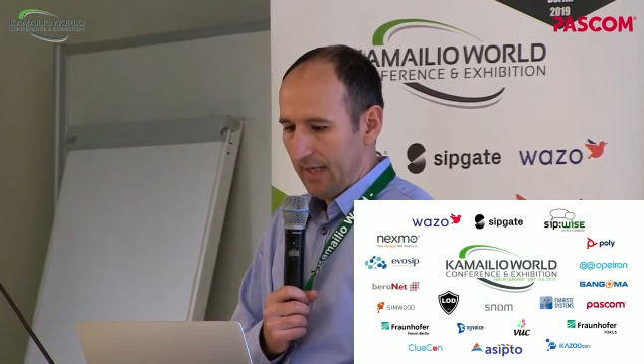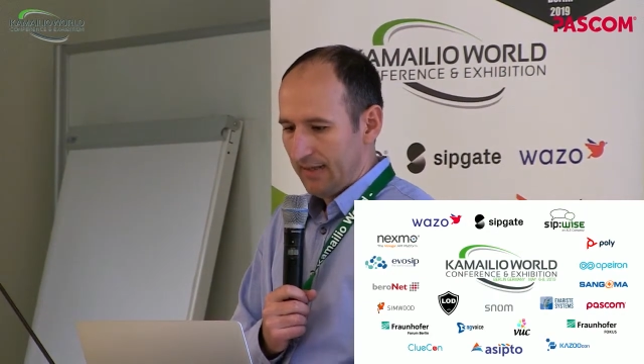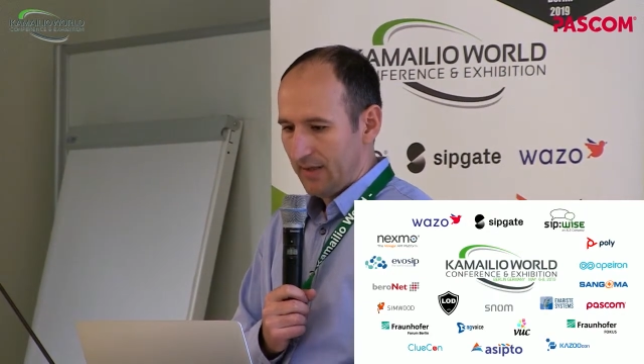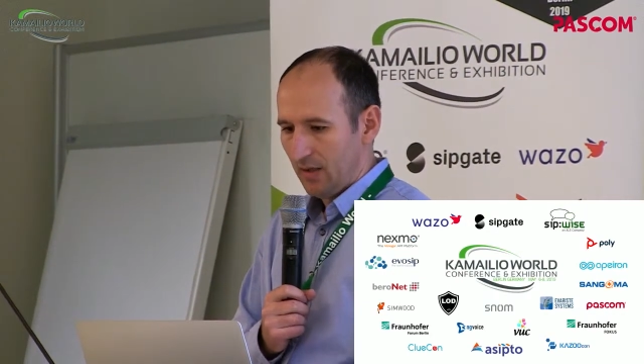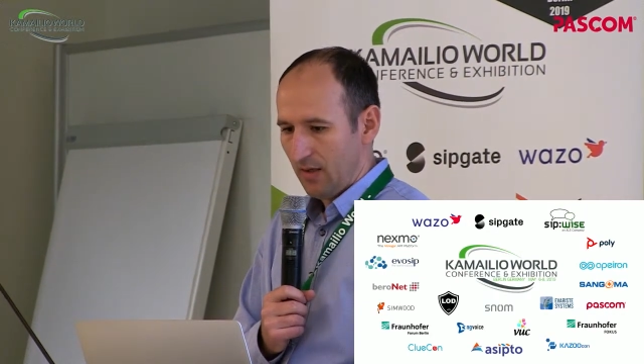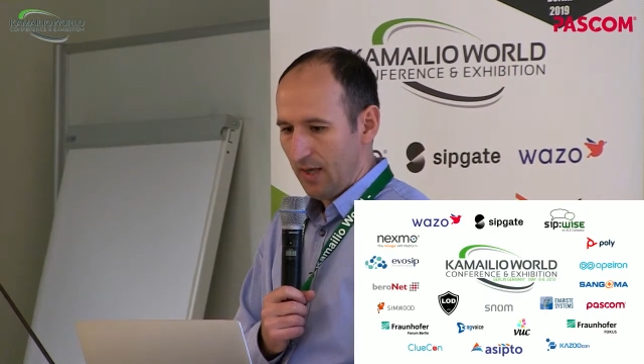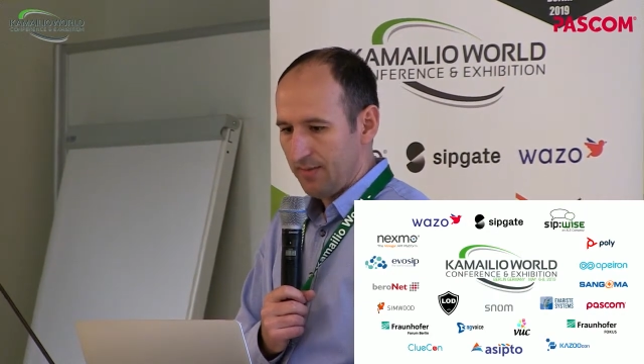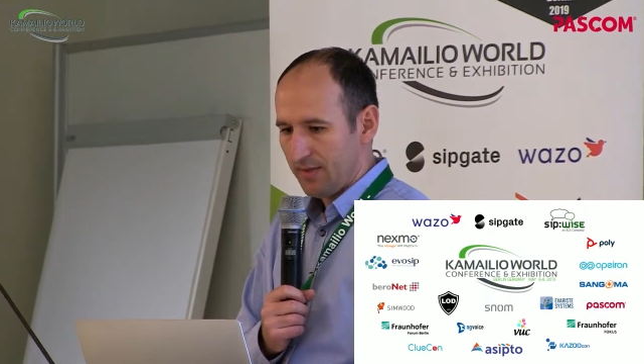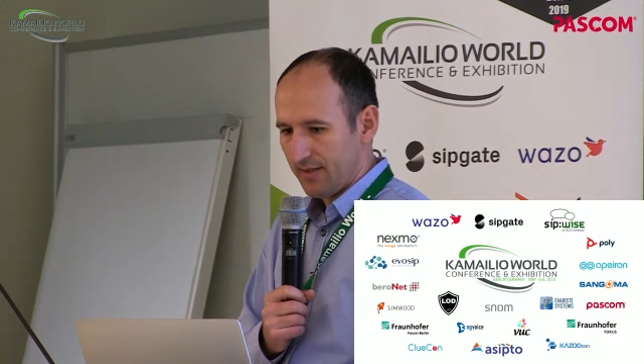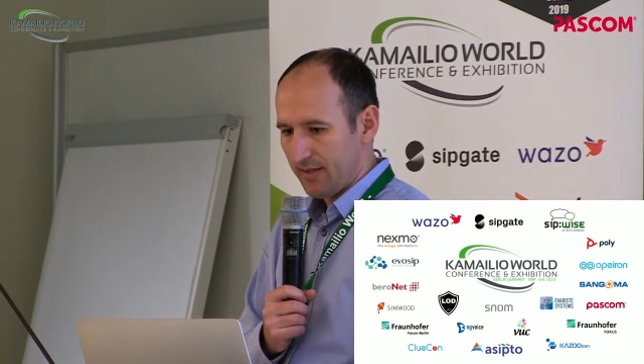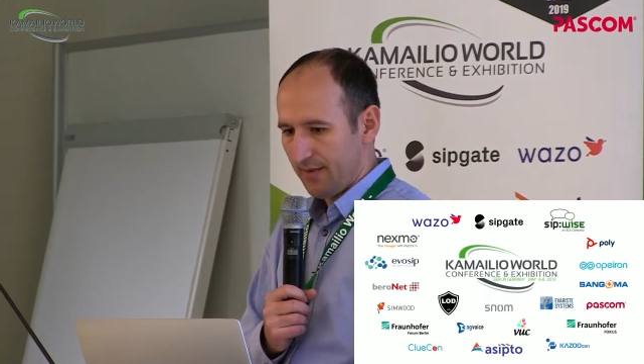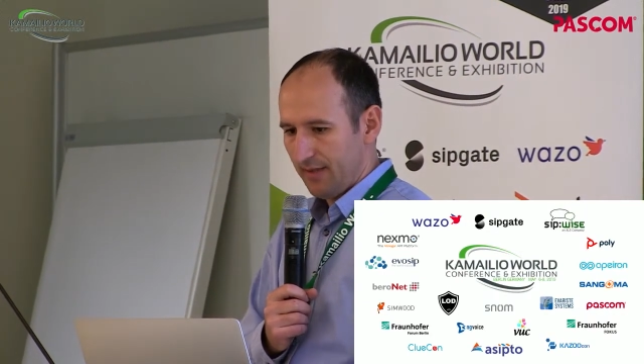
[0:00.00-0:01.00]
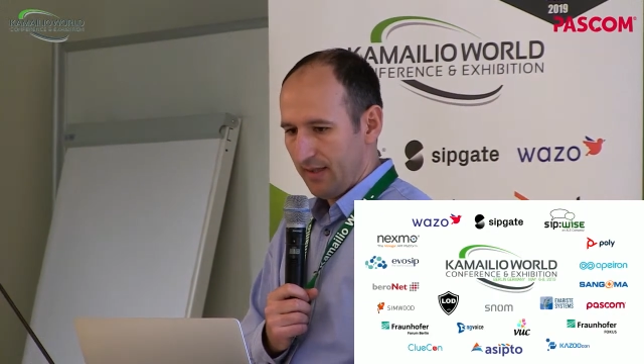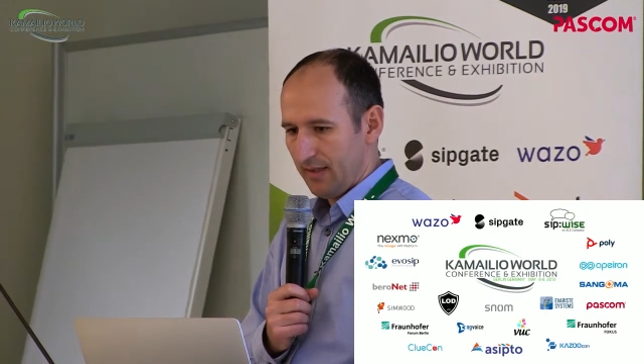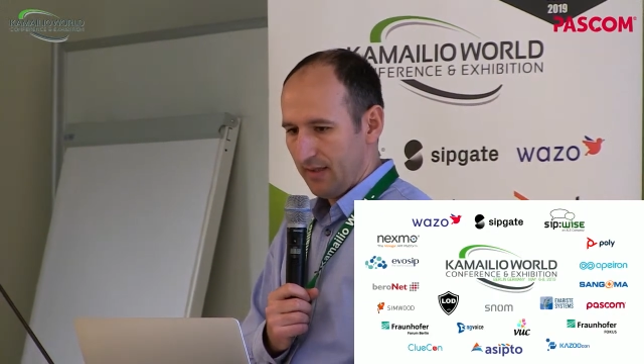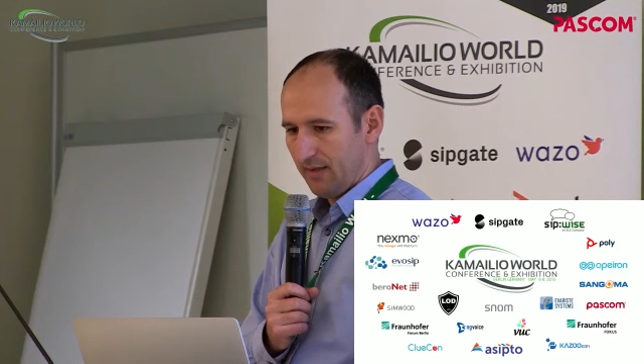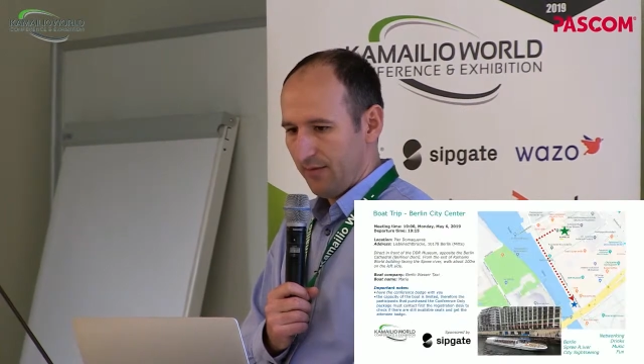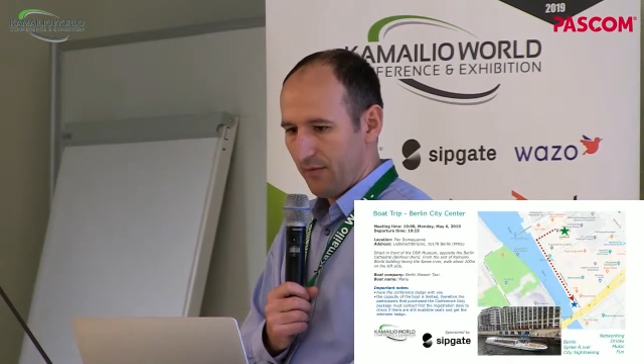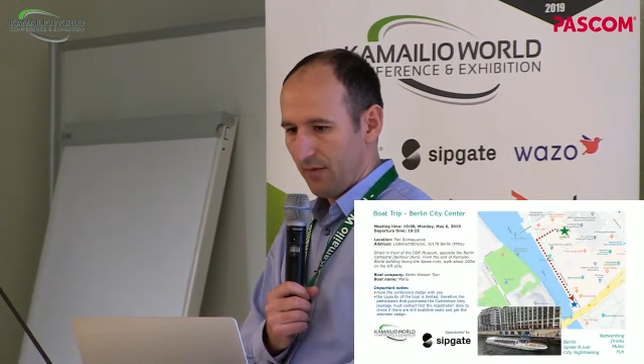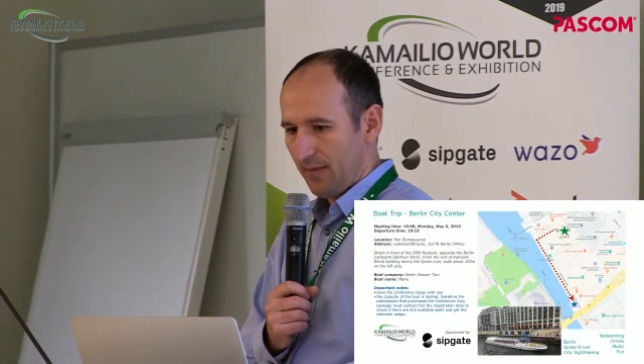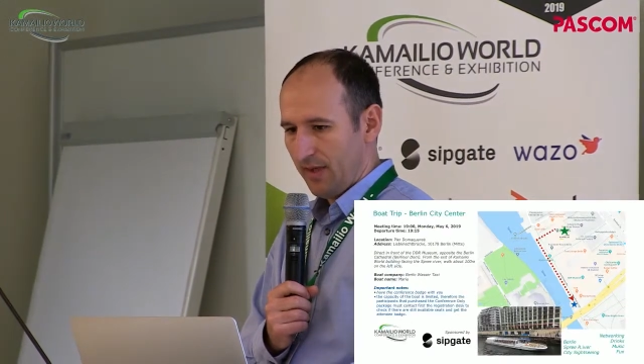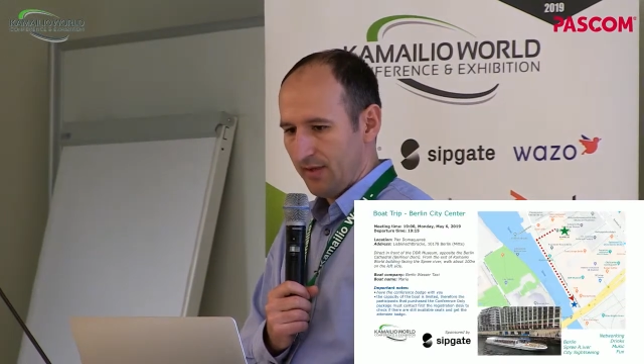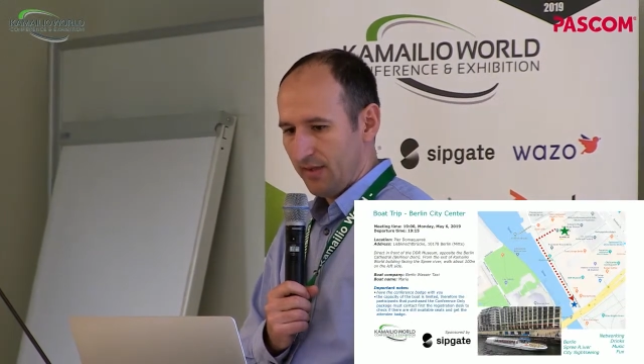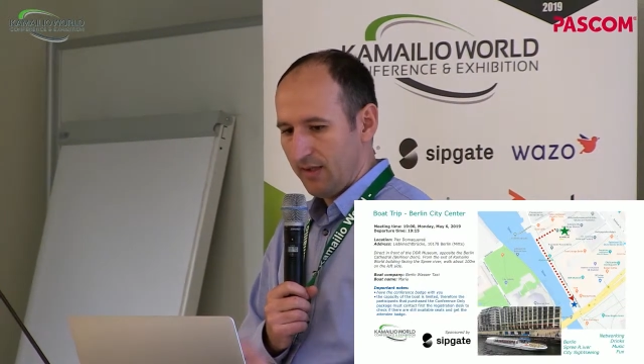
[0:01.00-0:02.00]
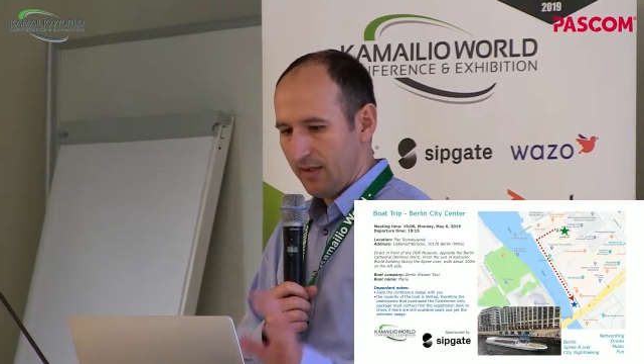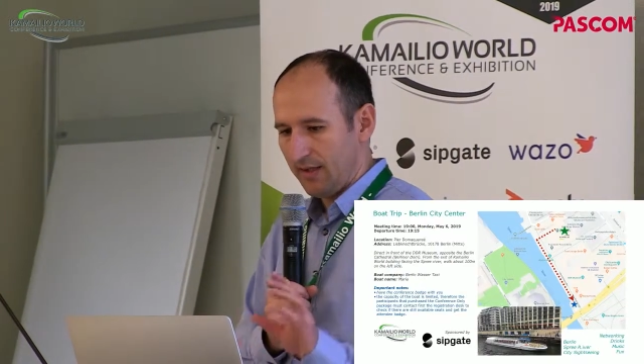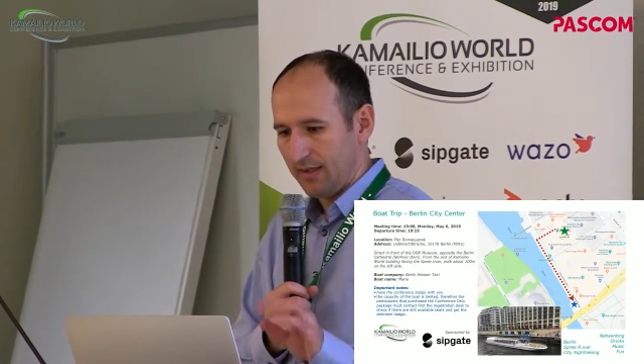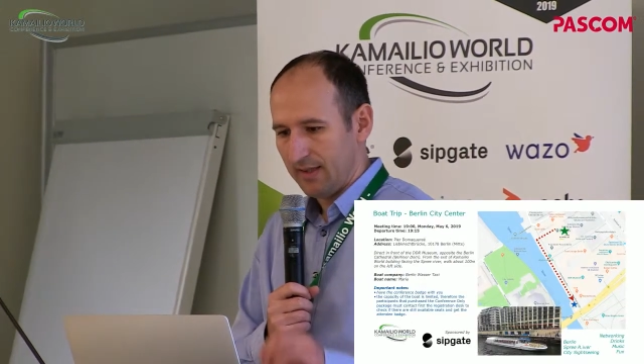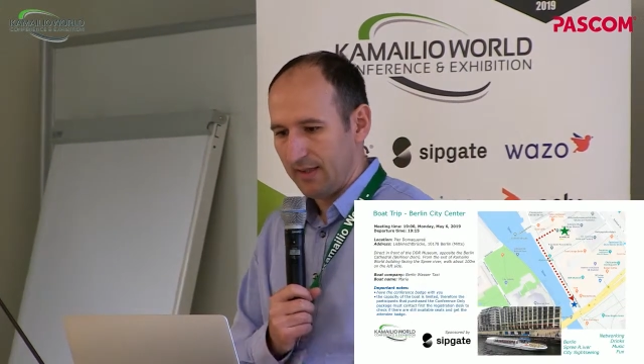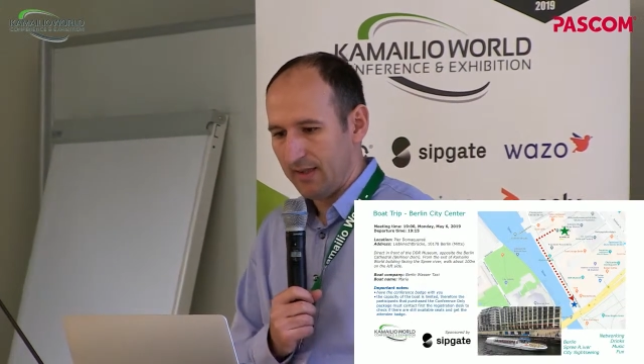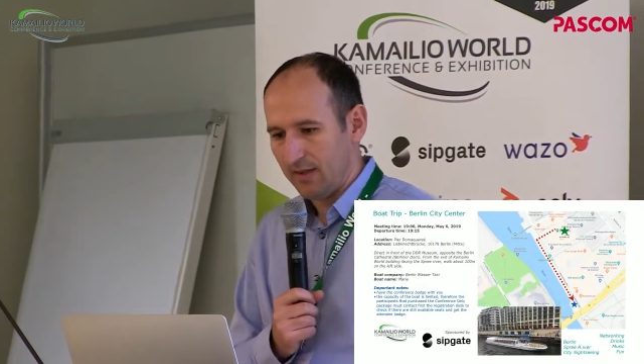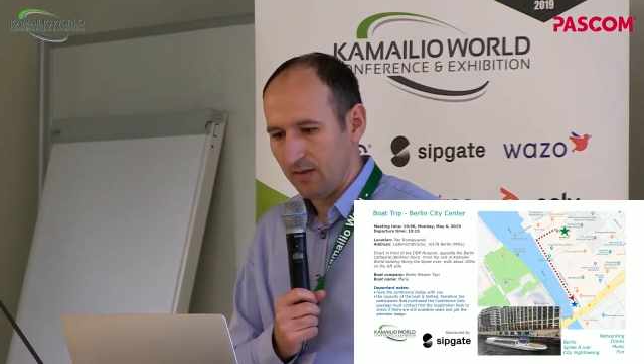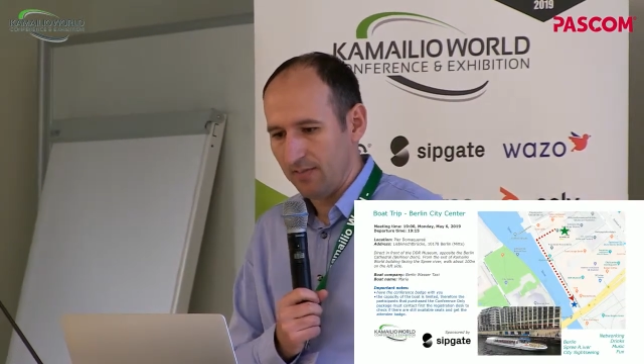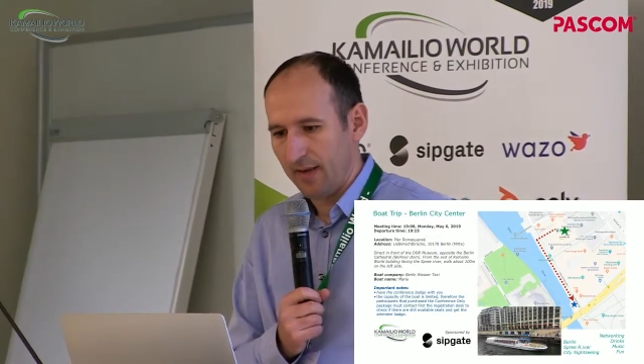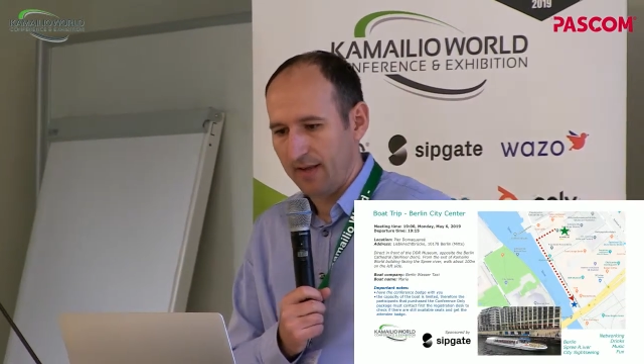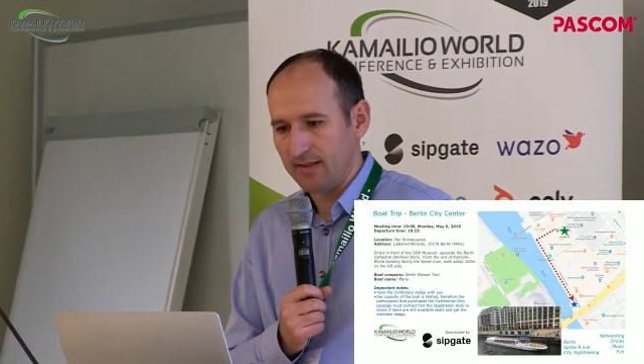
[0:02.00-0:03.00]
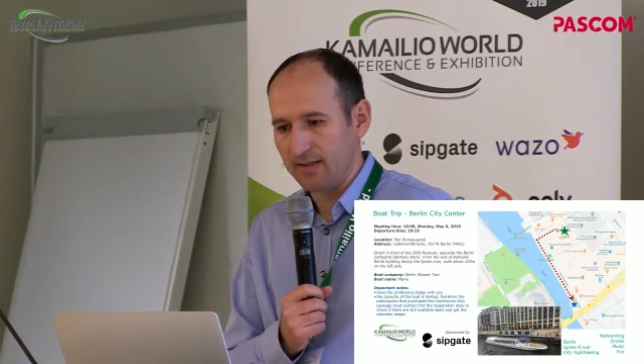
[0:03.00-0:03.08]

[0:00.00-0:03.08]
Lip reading: So I'm just giving information here, and then I'll pass